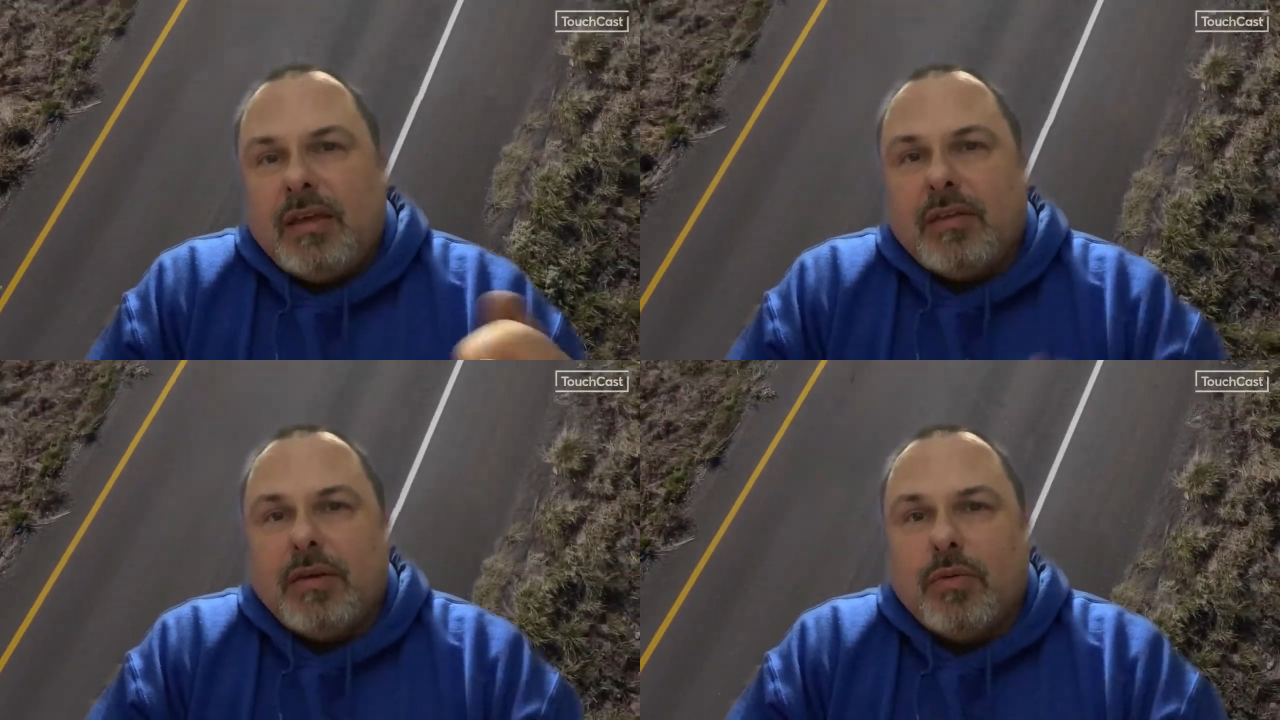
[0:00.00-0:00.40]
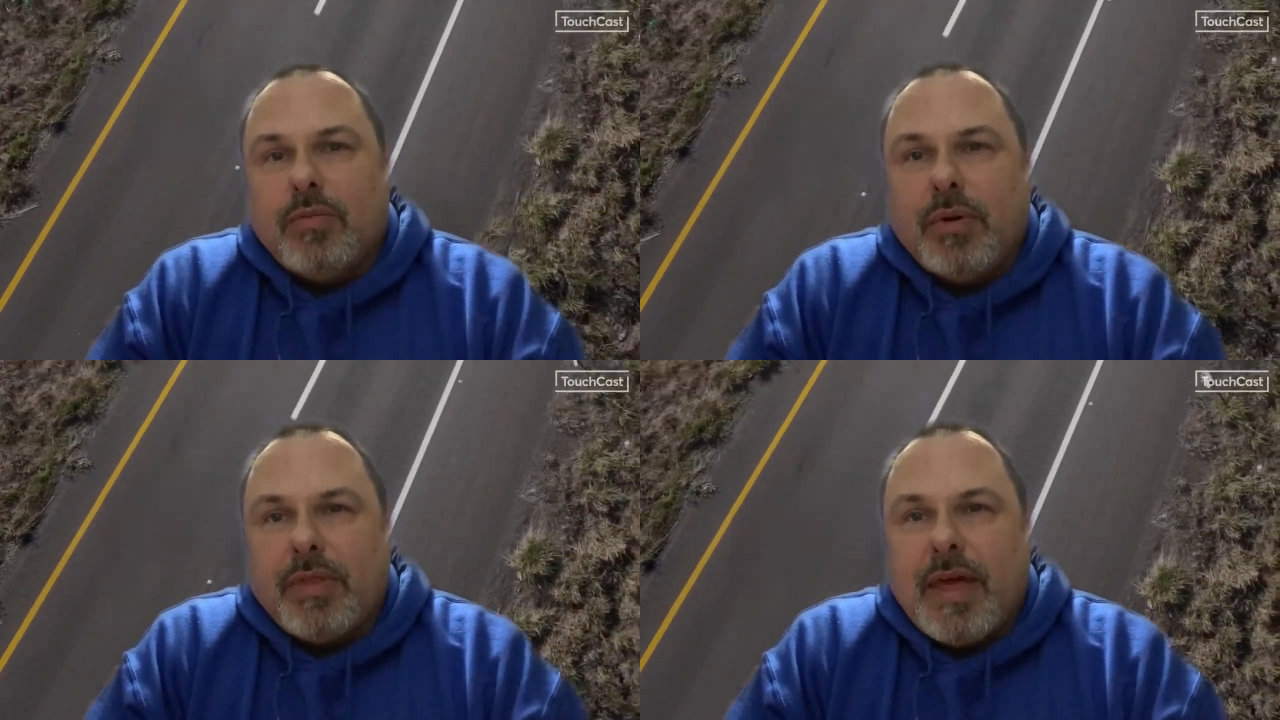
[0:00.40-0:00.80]
and they will
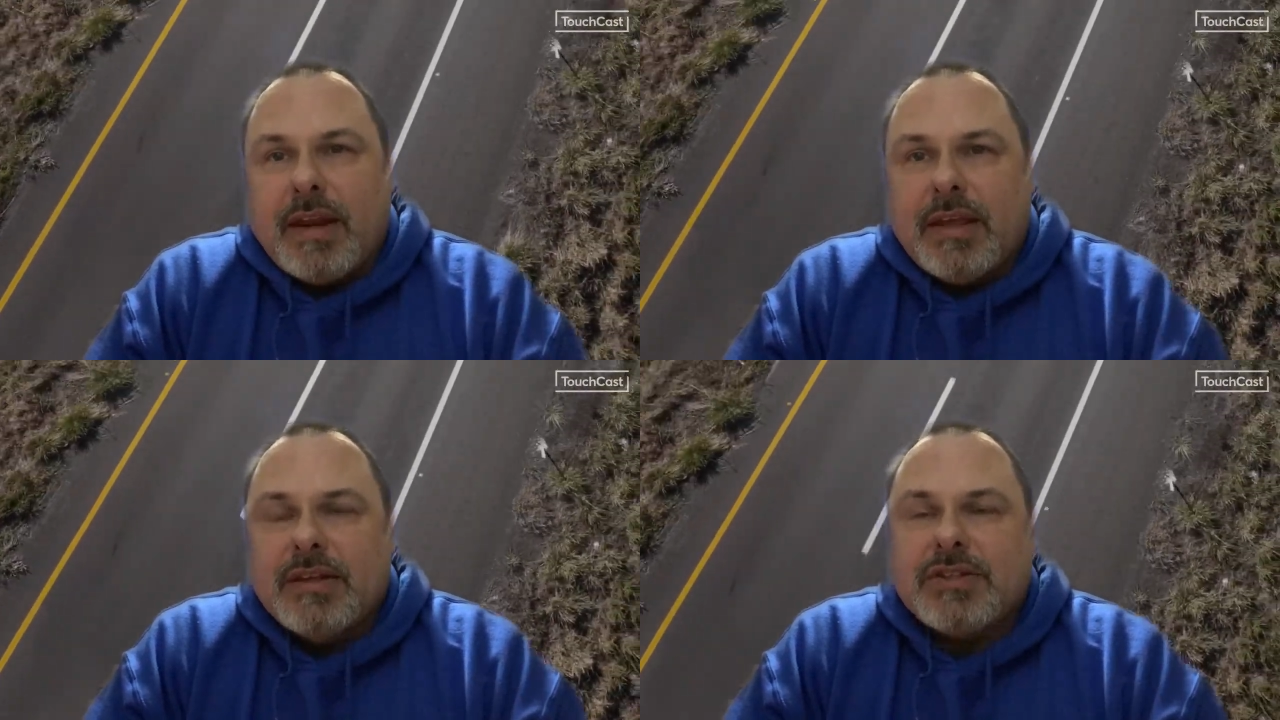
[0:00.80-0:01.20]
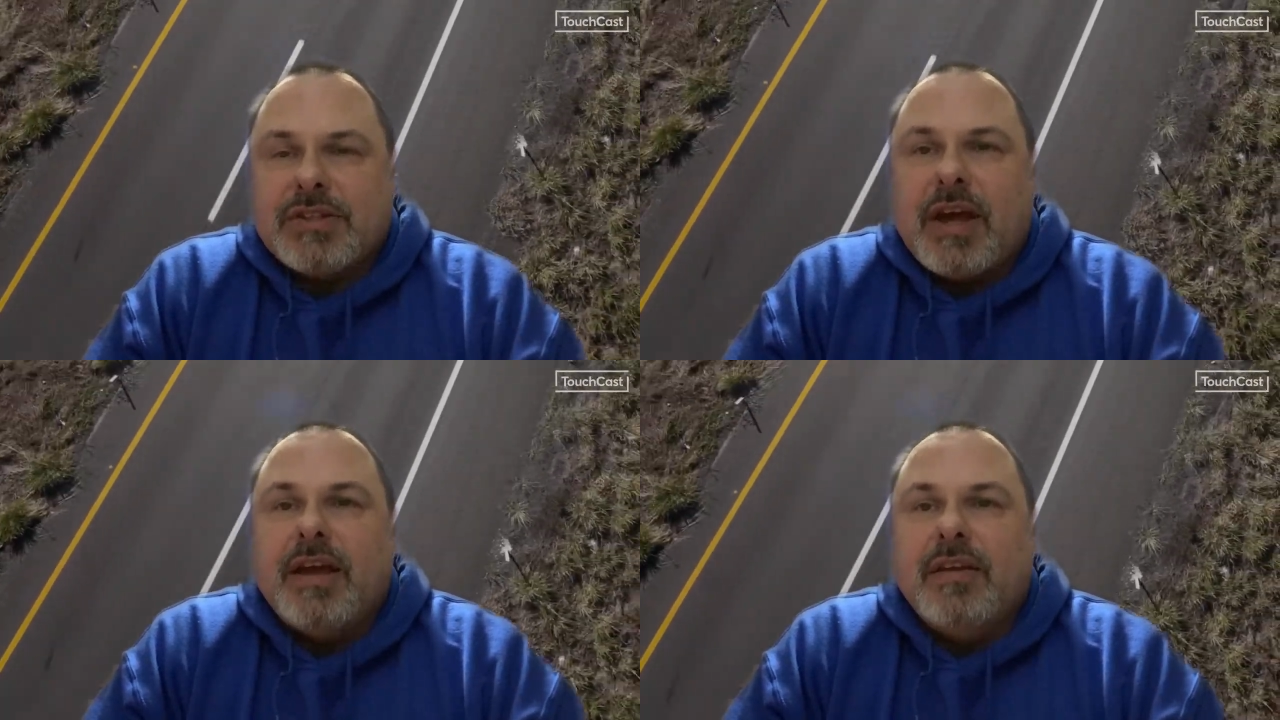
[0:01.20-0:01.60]
put that
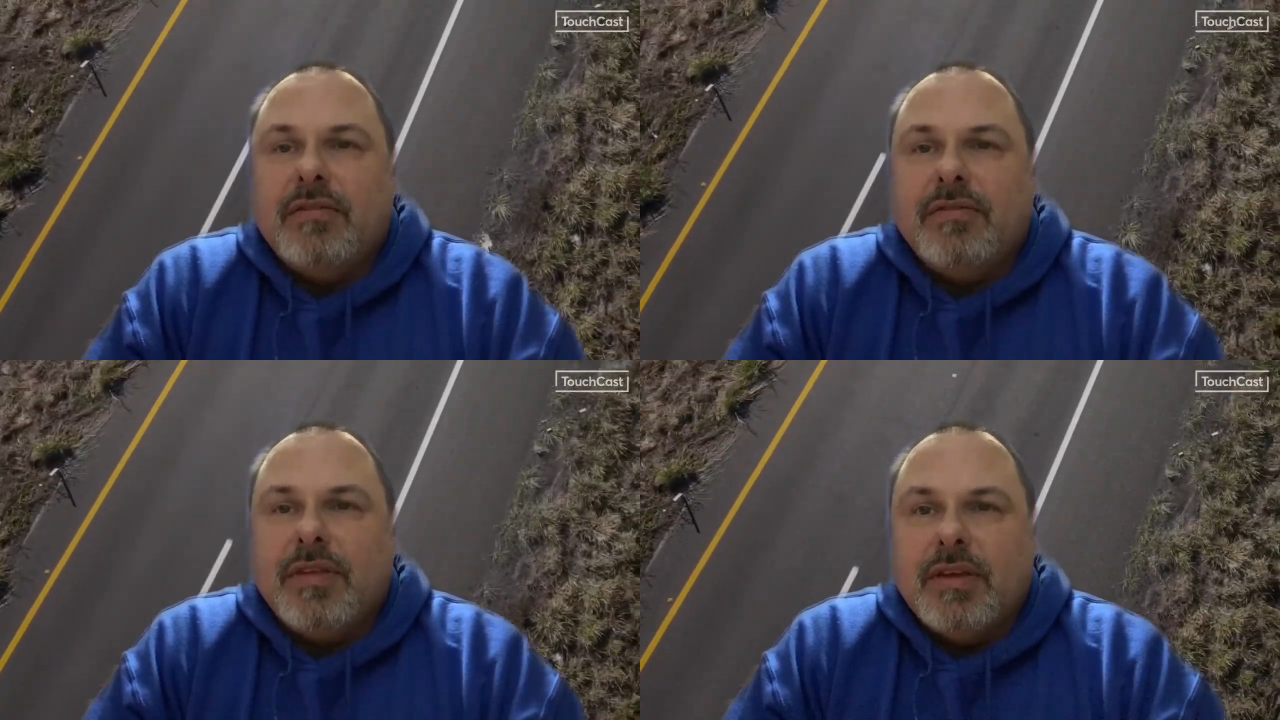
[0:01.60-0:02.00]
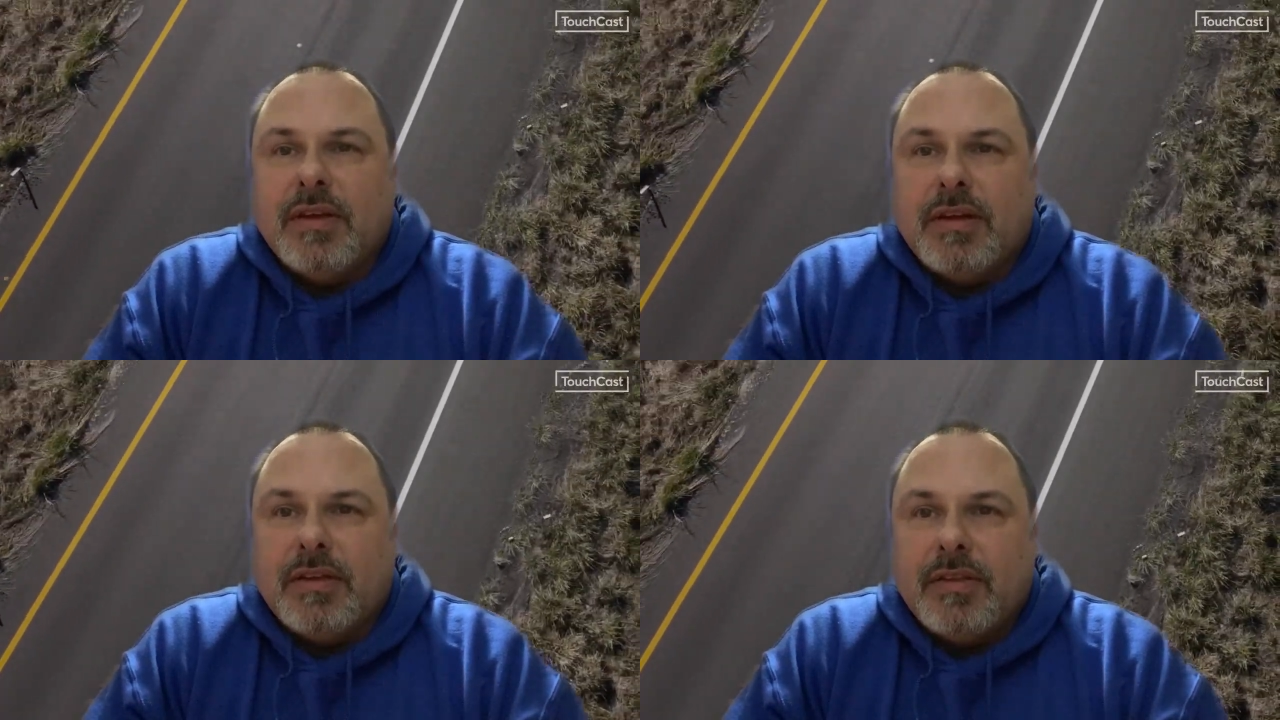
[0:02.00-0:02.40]
inside of
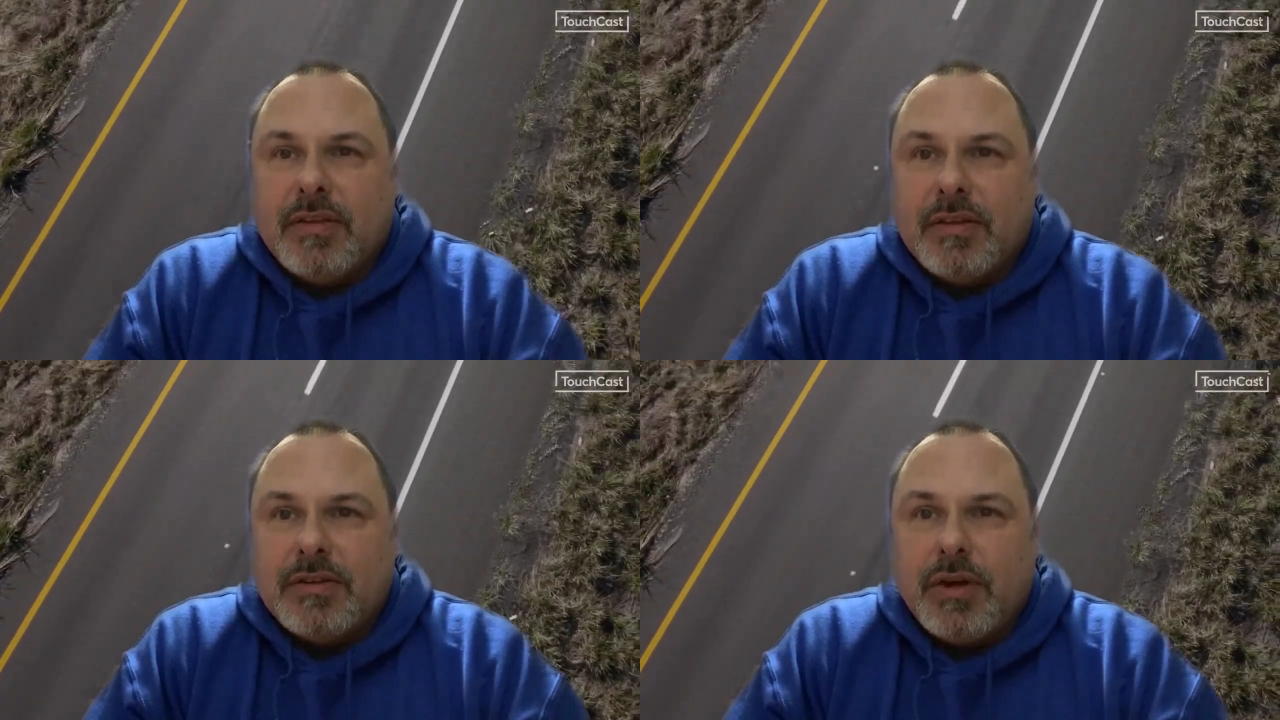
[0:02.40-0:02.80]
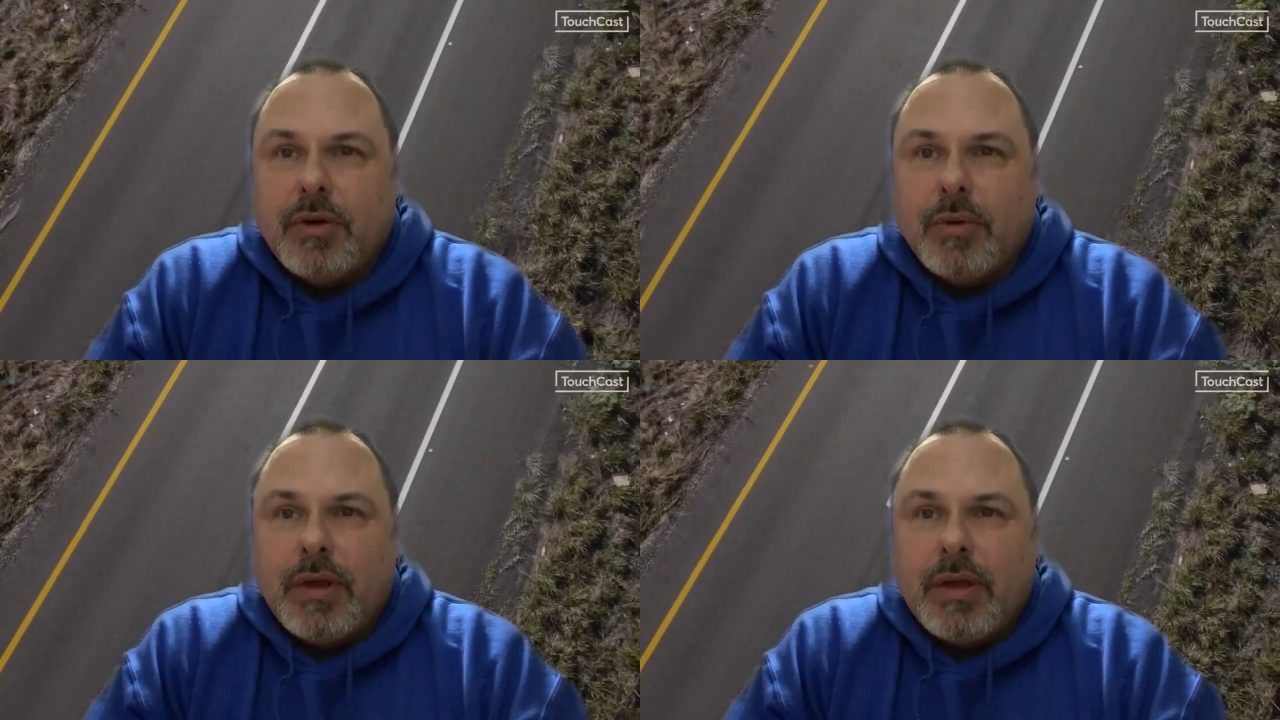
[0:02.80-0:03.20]
the tote